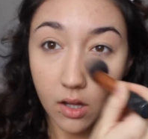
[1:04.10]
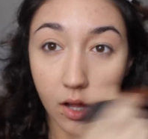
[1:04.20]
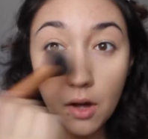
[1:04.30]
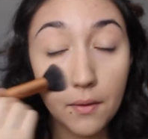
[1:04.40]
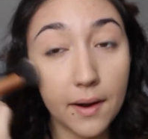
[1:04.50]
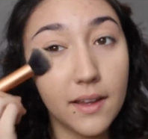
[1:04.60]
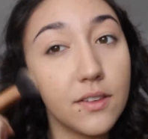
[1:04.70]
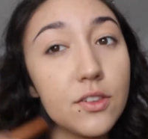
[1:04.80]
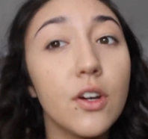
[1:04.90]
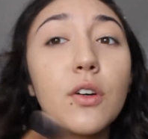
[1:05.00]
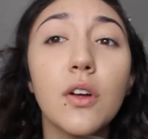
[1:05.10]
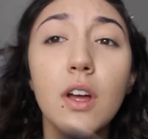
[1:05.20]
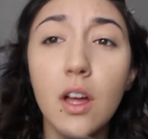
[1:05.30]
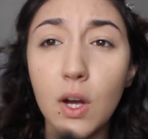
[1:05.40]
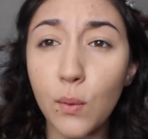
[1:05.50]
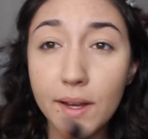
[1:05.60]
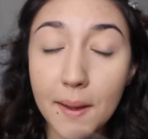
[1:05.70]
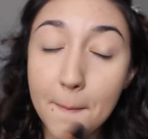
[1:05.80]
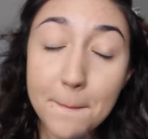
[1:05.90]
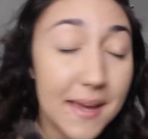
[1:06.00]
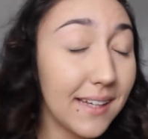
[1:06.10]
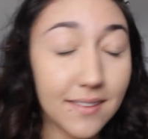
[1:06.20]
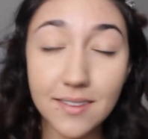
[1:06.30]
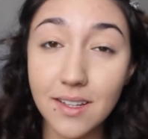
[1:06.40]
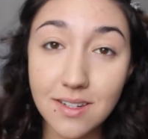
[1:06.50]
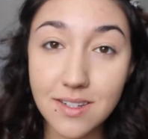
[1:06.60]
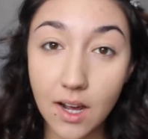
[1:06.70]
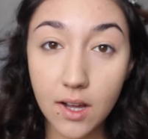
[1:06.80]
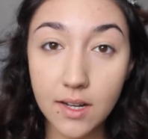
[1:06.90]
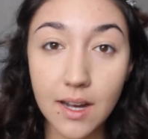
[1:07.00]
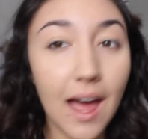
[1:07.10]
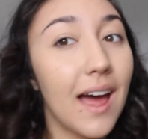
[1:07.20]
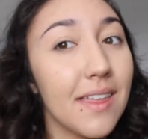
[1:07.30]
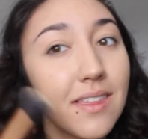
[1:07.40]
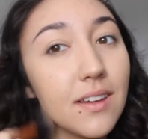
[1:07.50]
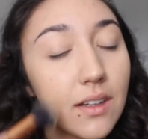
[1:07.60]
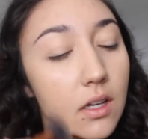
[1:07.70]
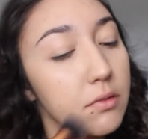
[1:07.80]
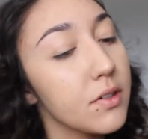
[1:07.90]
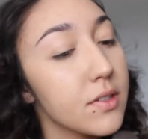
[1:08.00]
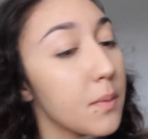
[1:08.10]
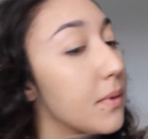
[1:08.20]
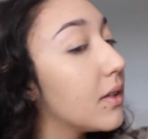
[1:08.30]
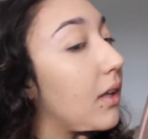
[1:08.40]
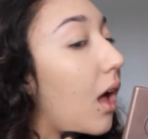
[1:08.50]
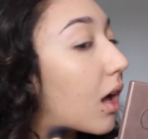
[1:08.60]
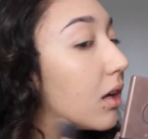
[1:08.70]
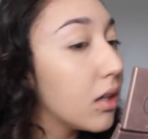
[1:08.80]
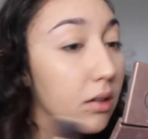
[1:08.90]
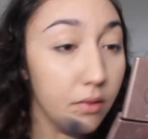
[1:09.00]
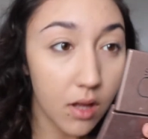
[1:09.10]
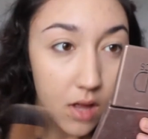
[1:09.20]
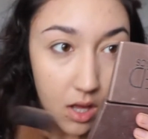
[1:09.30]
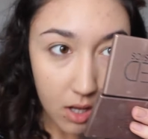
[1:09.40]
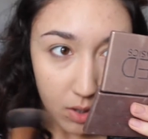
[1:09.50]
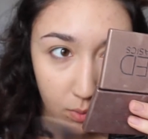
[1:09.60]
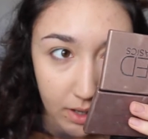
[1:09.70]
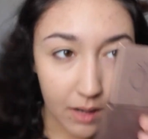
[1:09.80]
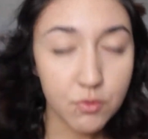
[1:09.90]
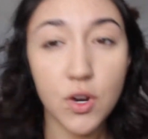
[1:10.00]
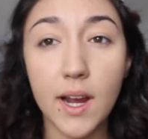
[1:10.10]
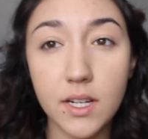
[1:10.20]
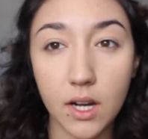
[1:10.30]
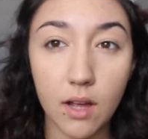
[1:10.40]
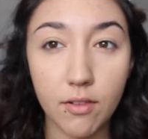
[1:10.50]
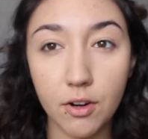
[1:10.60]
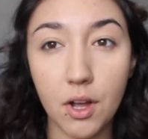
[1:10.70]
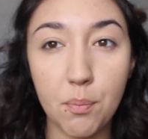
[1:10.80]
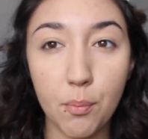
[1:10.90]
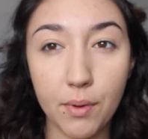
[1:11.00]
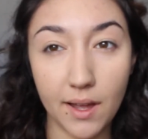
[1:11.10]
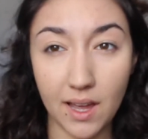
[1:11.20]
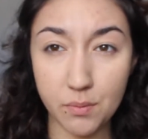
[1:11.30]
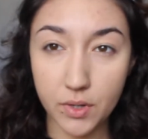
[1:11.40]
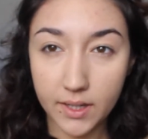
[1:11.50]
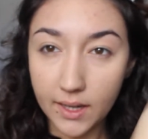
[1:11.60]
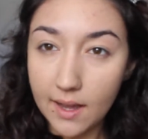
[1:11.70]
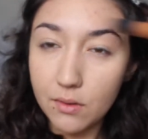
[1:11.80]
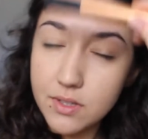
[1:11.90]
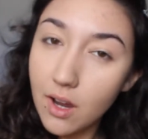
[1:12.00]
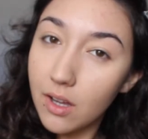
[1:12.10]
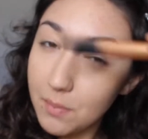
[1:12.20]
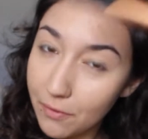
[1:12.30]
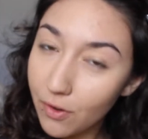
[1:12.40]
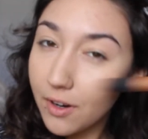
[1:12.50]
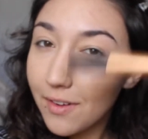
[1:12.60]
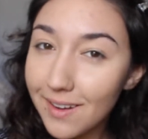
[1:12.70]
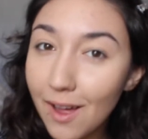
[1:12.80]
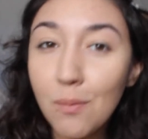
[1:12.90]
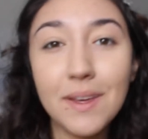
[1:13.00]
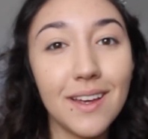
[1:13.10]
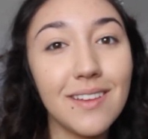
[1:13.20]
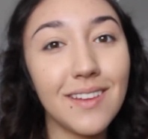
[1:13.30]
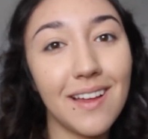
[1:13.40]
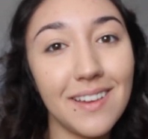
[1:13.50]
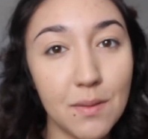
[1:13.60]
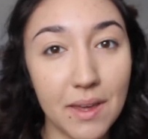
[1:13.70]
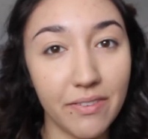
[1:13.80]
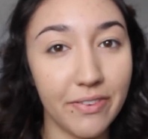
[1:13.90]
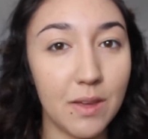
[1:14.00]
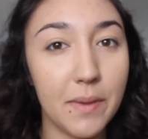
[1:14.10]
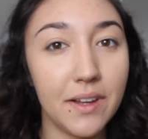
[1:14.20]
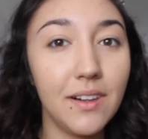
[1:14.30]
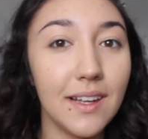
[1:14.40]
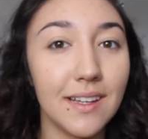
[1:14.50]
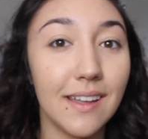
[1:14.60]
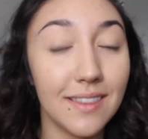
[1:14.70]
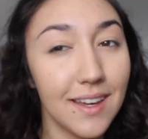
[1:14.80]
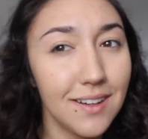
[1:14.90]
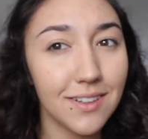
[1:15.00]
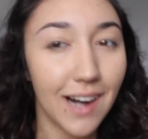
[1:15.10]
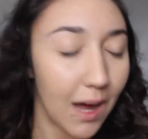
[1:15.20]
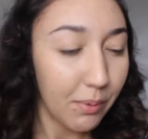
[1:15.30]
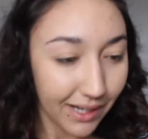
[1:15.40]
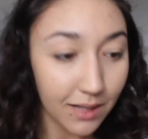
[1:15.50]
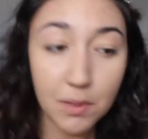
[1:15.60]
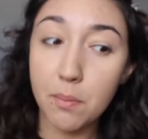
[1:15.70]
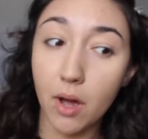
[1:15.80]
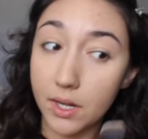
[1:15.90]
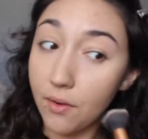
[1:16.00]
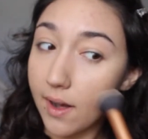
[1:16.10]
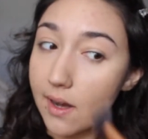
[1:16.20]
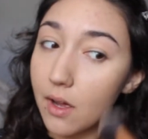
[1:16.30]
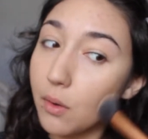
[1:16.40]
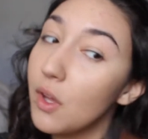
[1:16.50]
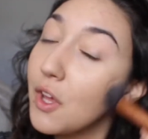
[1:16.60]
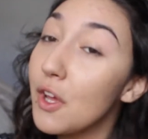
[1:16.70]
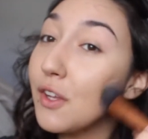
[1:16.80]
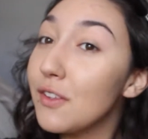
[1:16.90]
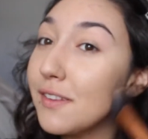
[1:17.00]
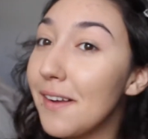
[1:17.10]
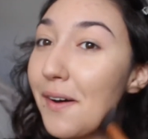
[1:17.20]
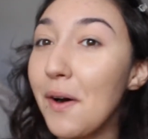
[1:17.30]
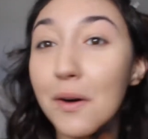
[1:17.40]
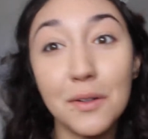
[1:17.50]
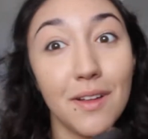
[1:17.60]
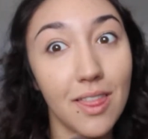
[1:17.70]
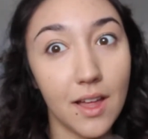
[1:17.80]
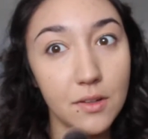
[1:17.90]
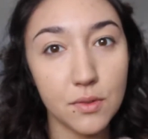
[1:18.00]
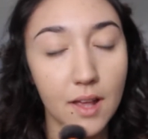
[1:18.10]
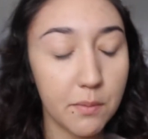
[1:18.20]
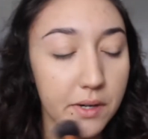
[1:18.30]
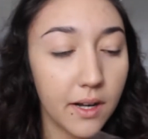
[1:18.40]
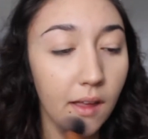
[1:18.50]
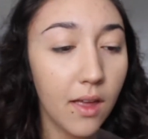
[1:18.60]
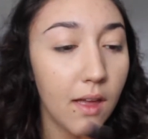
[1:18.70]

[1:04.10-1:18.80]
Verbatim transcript: Alright, so quick base done. I think it covers up a lot of what I'm trying to cover up, but I'm breaking out on my forehead right now because I am a female and things are happening in my body right now. So that's what's happening.